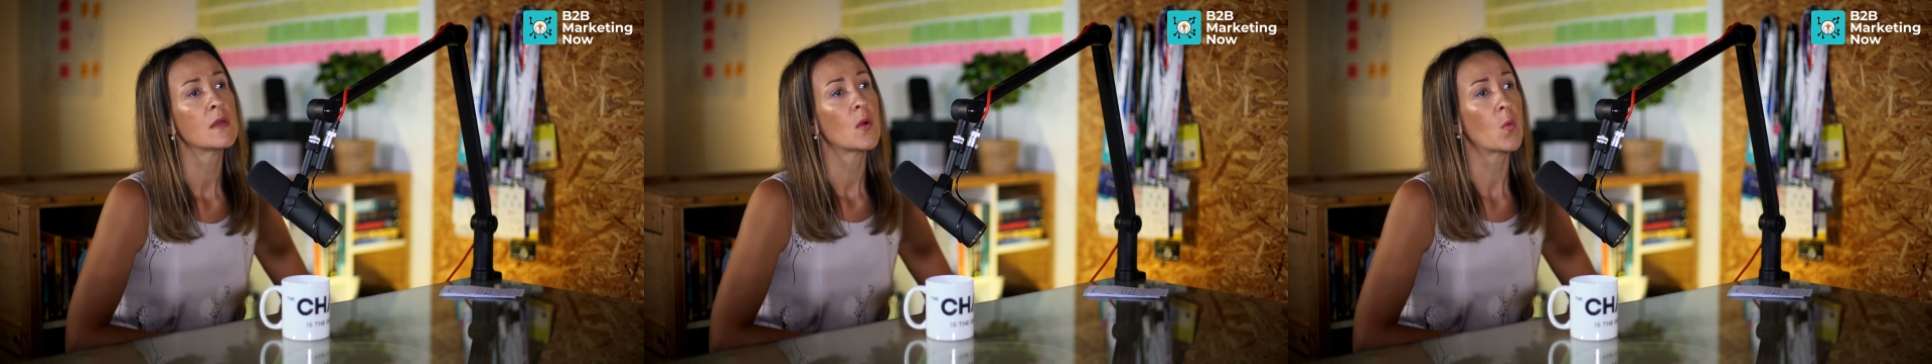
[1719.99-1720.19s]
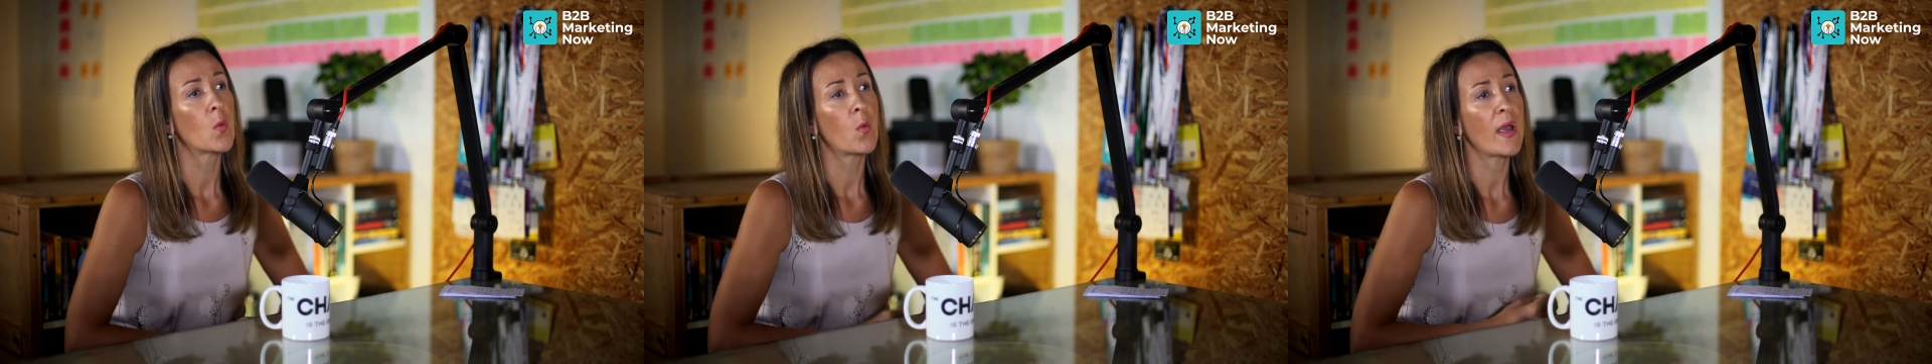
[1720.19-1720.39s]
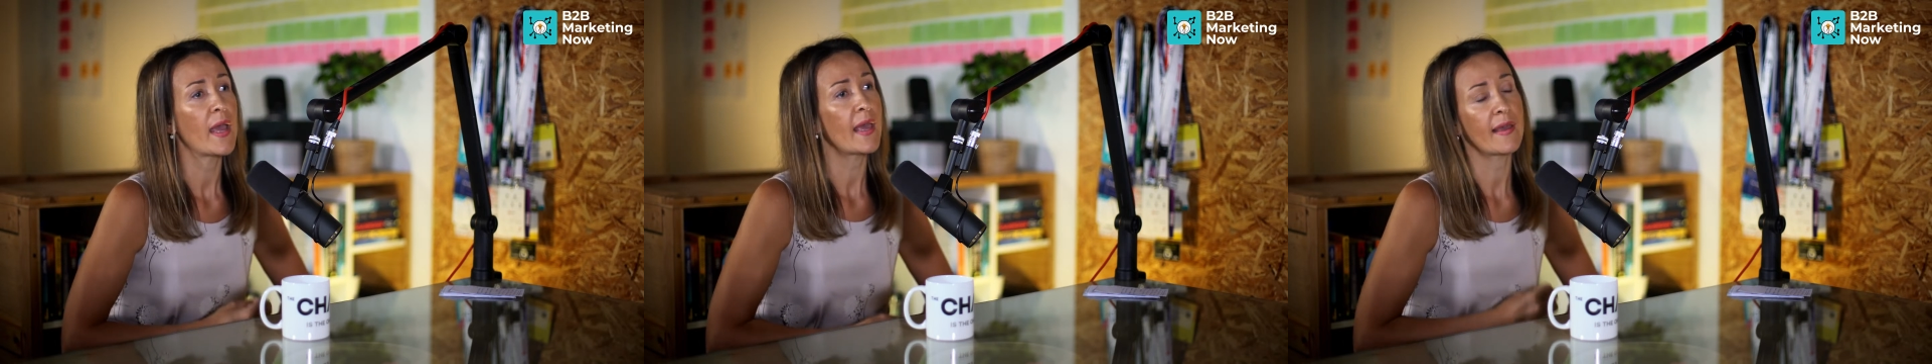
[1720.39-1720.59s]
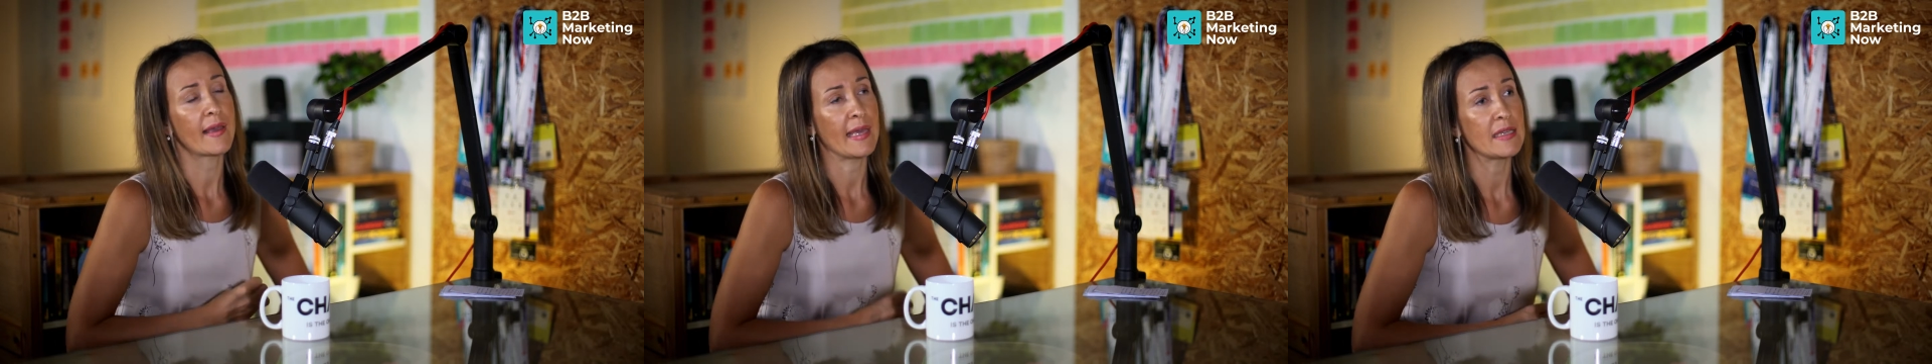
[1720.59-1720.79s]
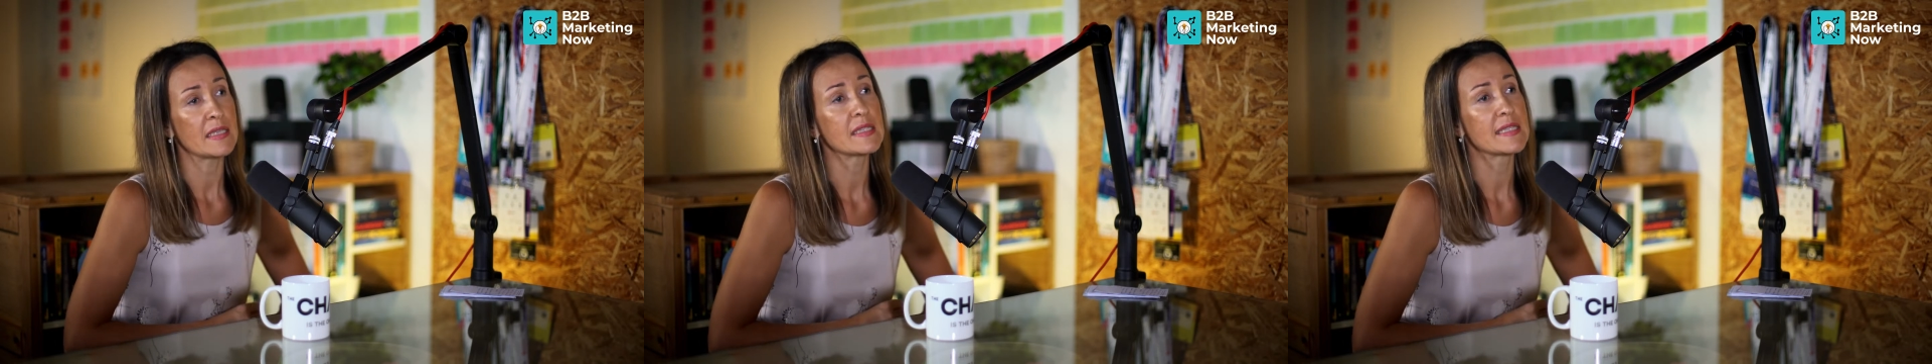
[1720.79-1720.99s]
Where
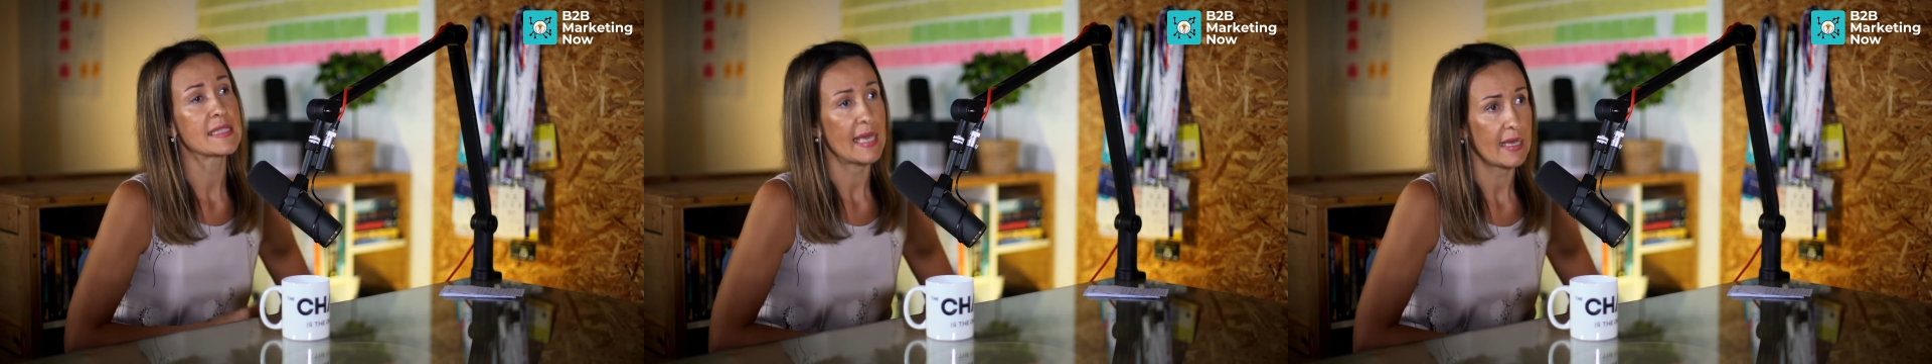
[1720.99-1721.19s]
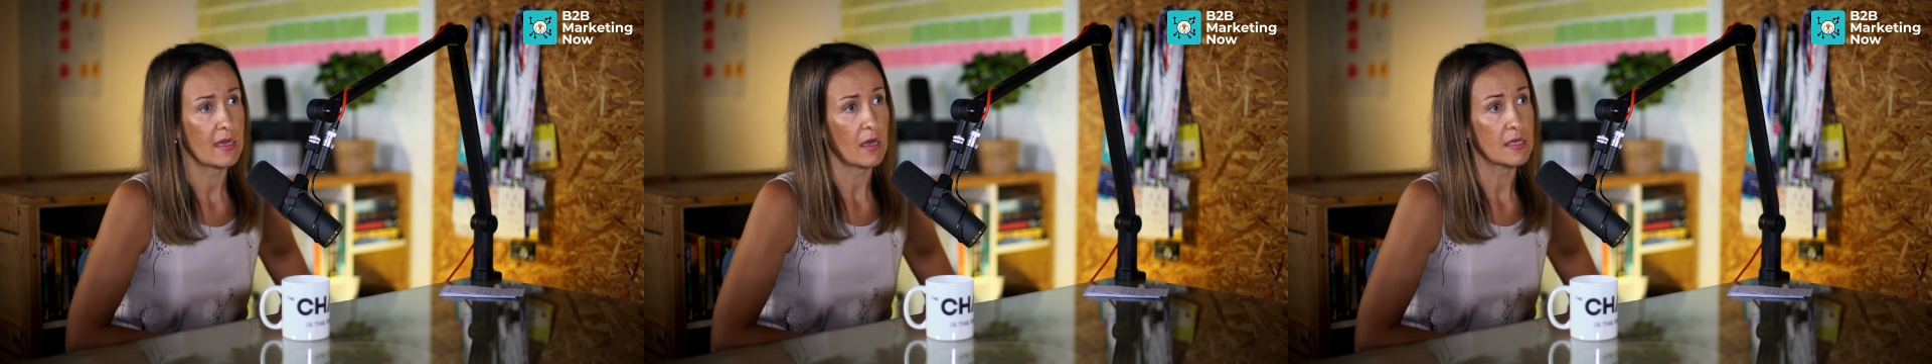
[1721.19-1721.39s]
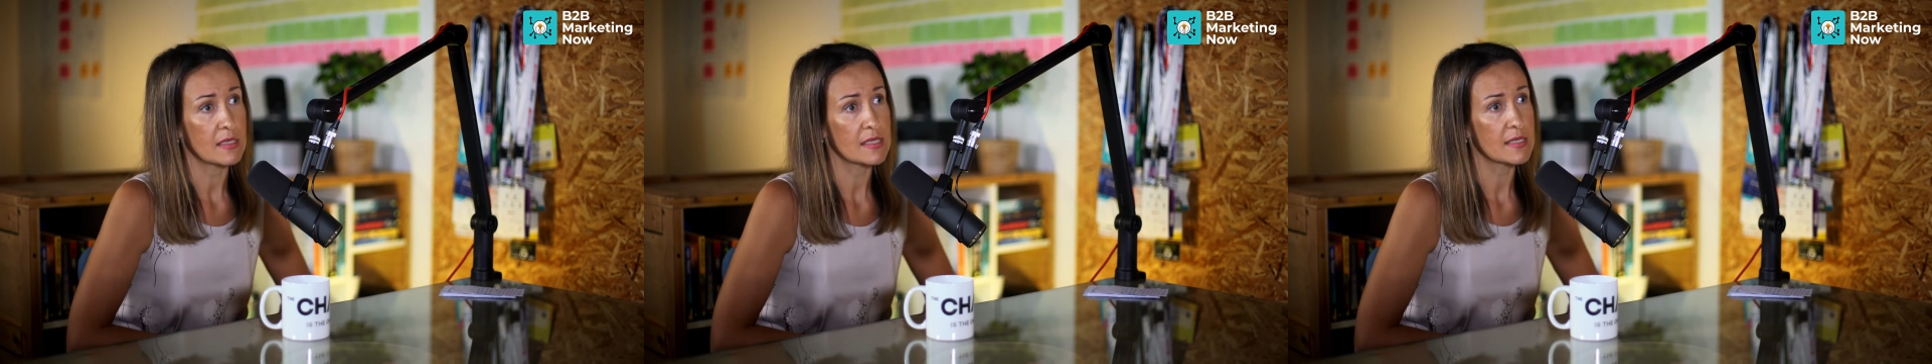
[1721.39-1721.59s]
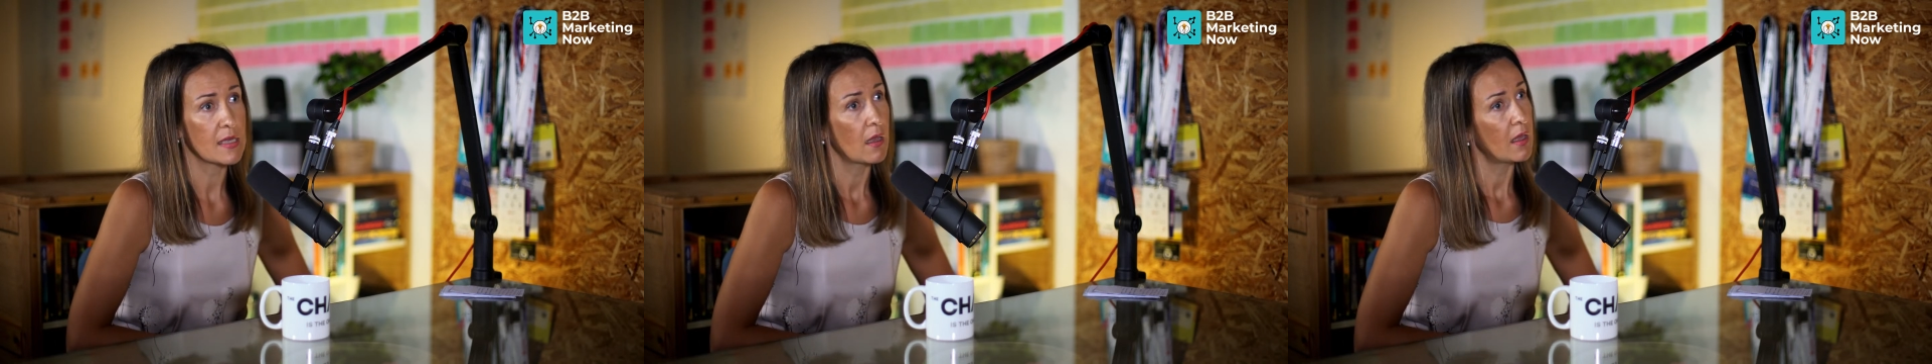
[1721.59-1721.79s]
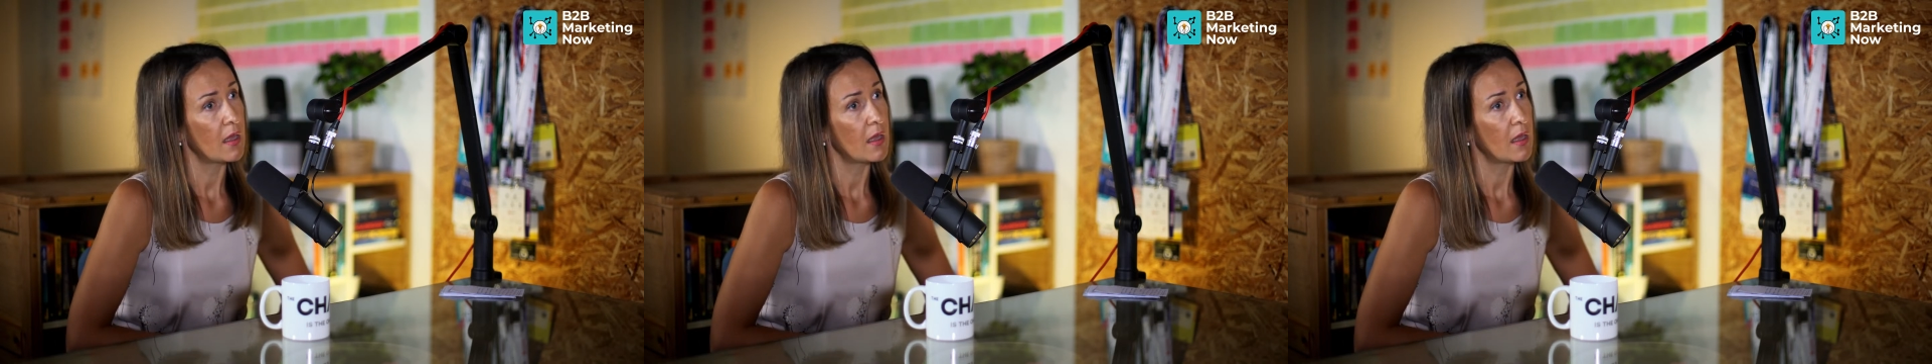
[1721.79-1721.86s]
can it take us?